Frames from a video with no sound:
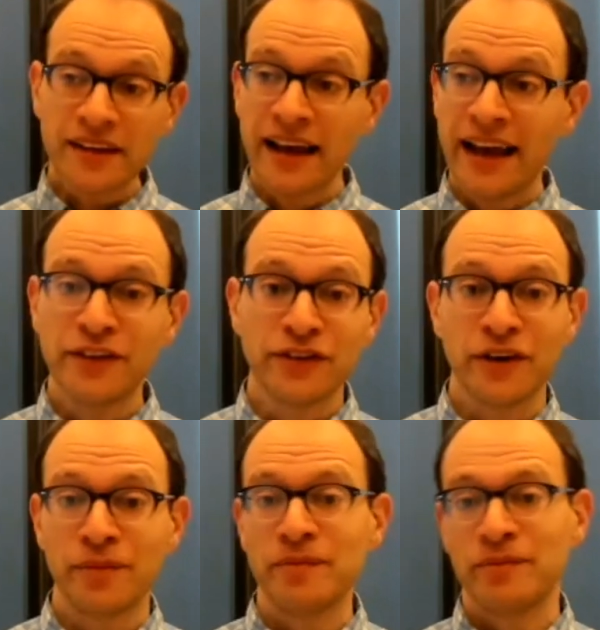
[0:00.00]
And
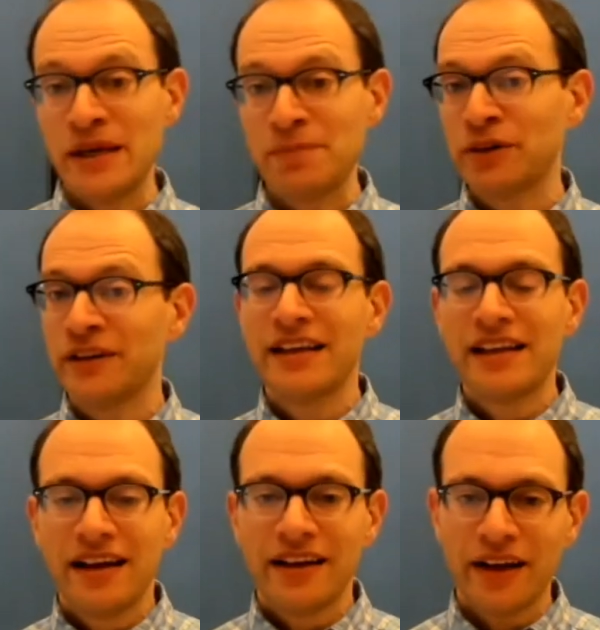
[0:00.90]
so people
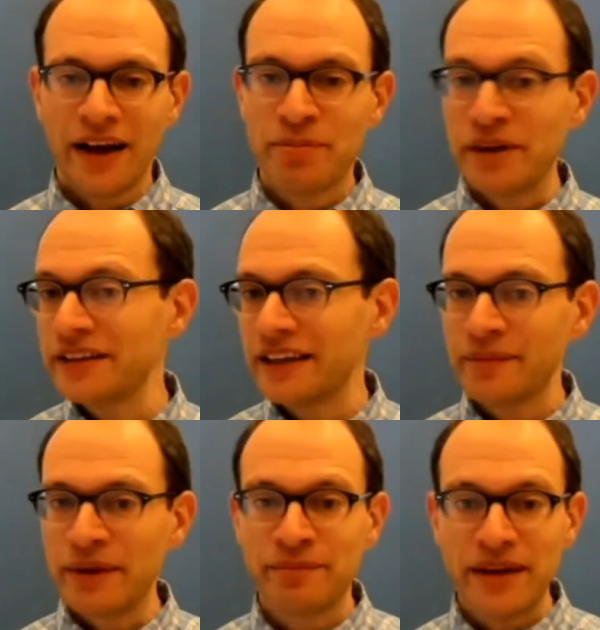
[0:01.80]

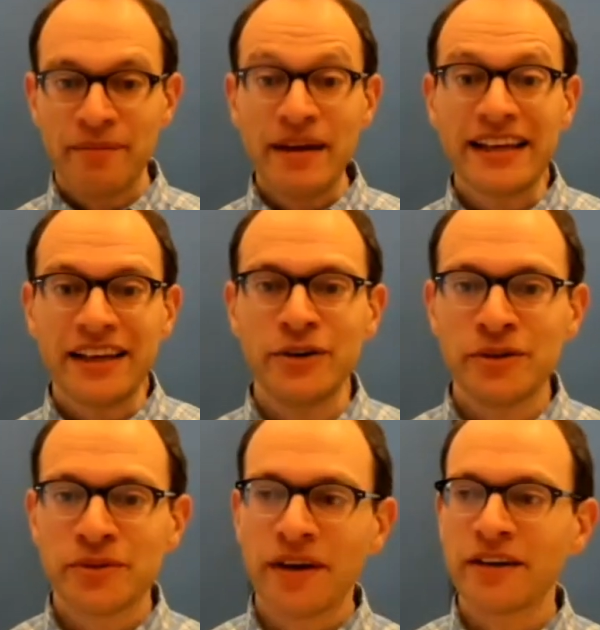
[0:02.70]
building and making new
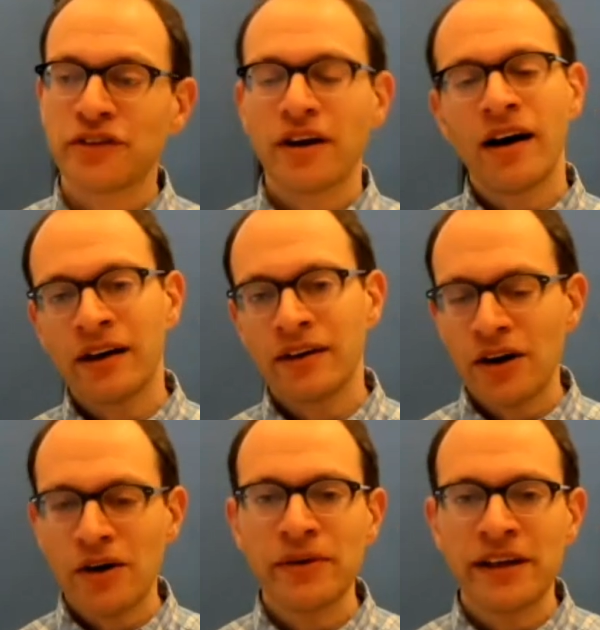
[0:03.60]
drugs are
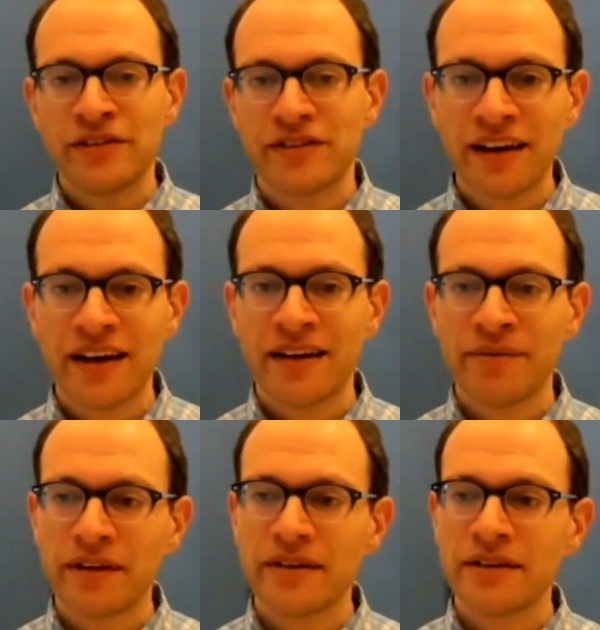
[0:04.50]
always
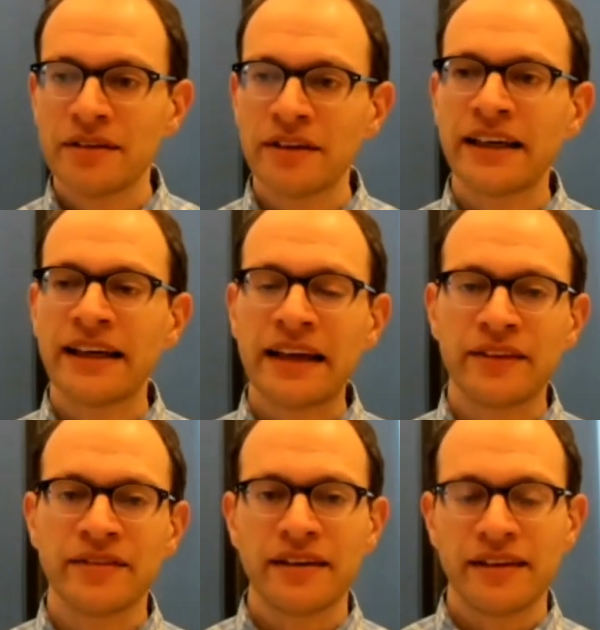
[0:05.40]
looking at
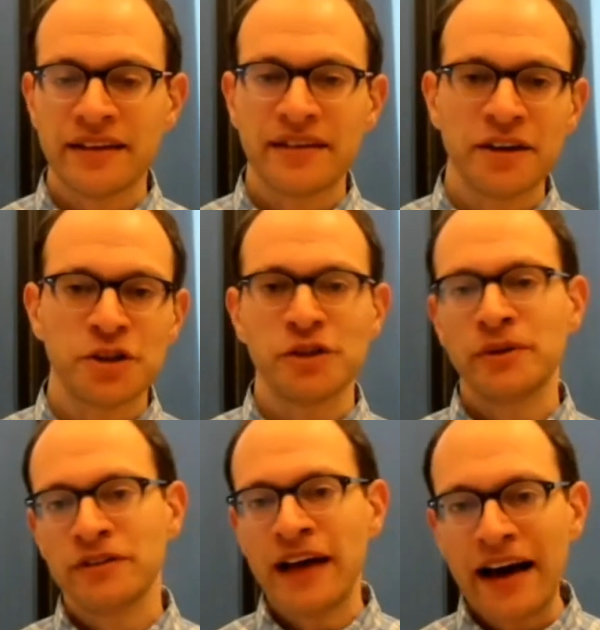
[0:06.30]
this issue
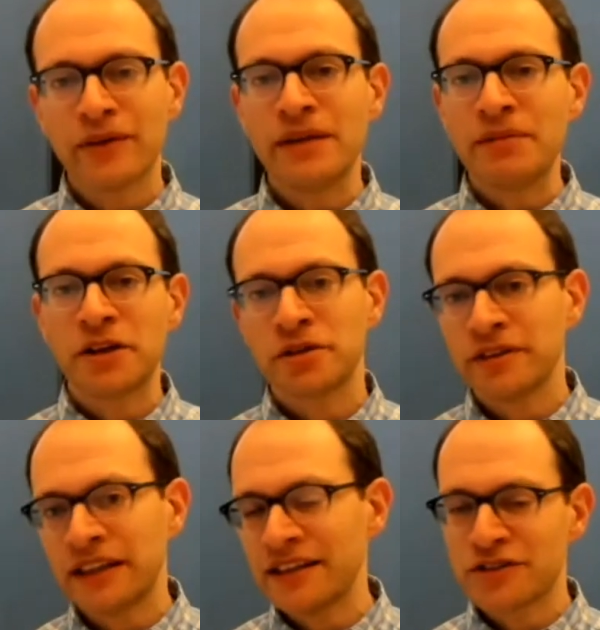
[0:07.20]
of how do we make sure
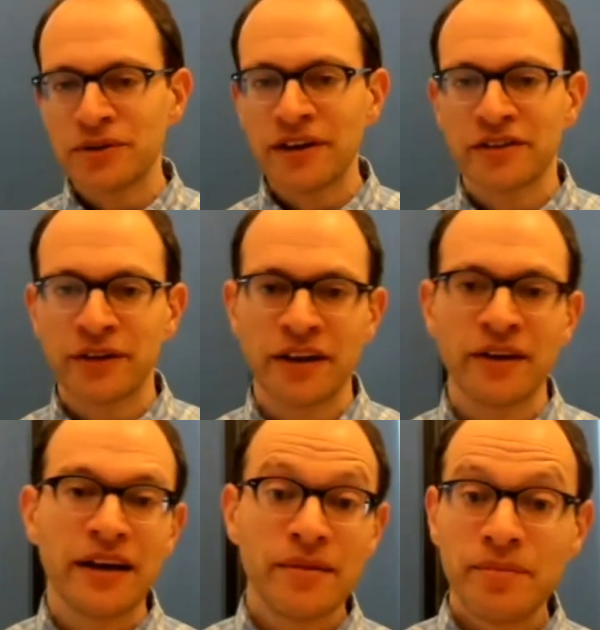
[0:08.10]
that this drug is going to
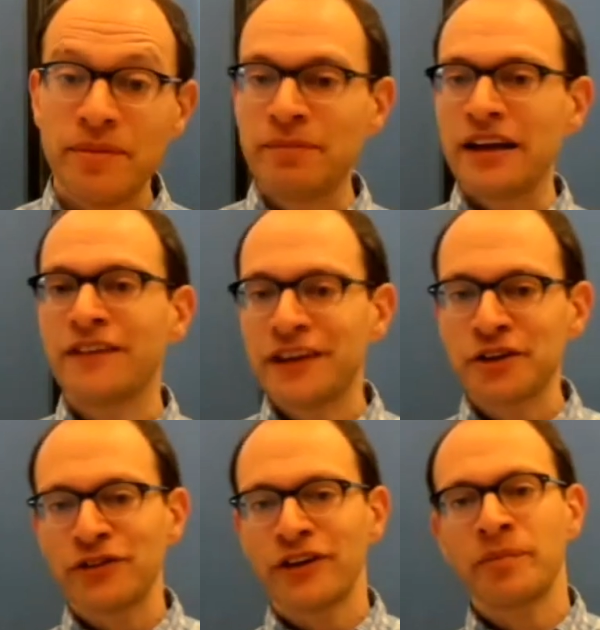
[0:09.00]
be beneficial
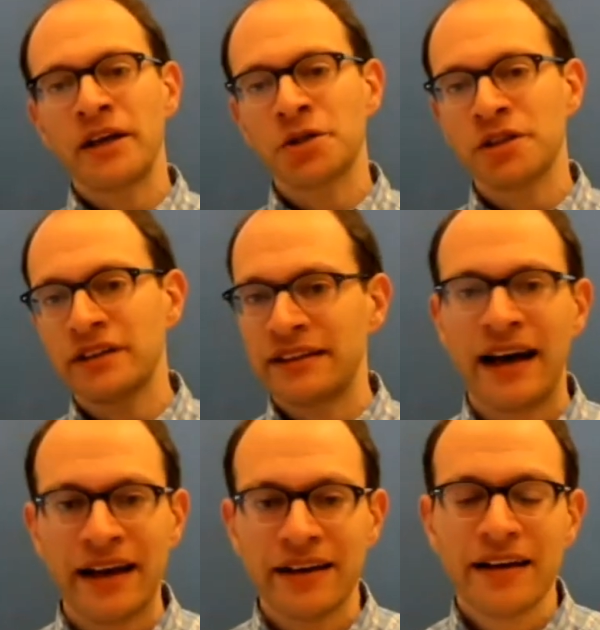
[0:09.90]
for a patient and
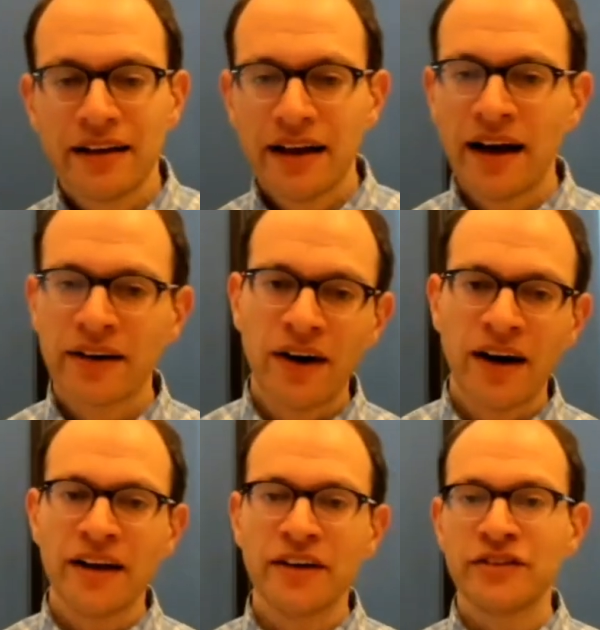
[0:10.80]
not
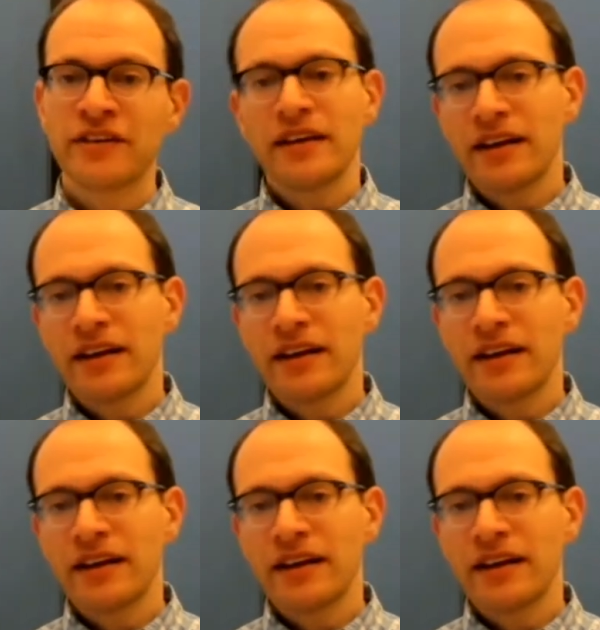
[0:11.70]
cause